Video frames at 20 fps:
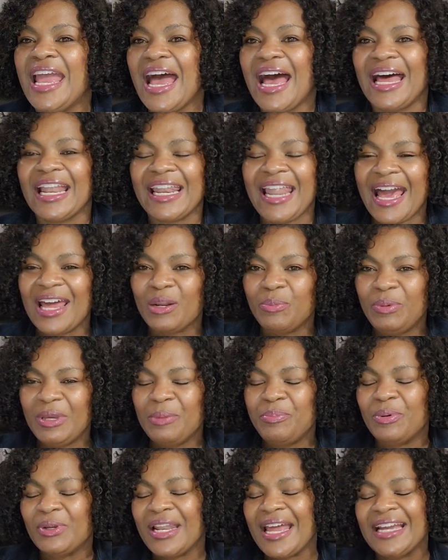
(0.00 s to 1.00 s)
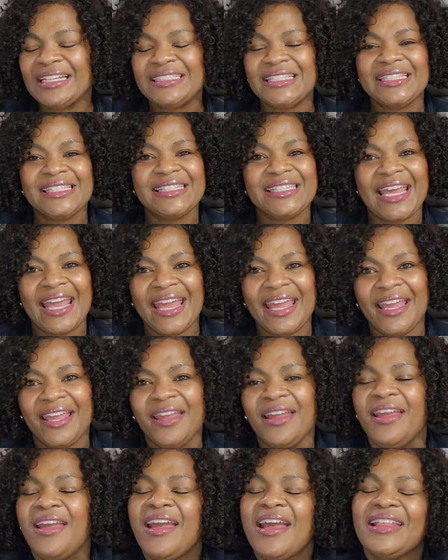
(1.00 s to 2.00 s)
A lot of people like to say
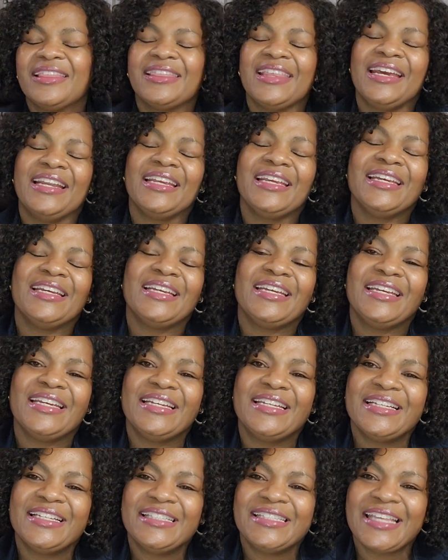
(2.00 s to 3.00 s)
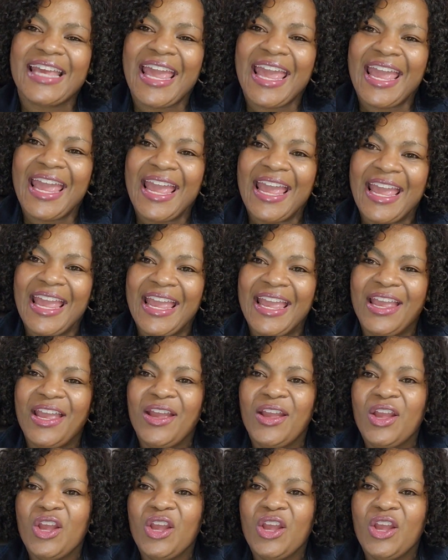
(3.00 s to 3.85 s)
that it is a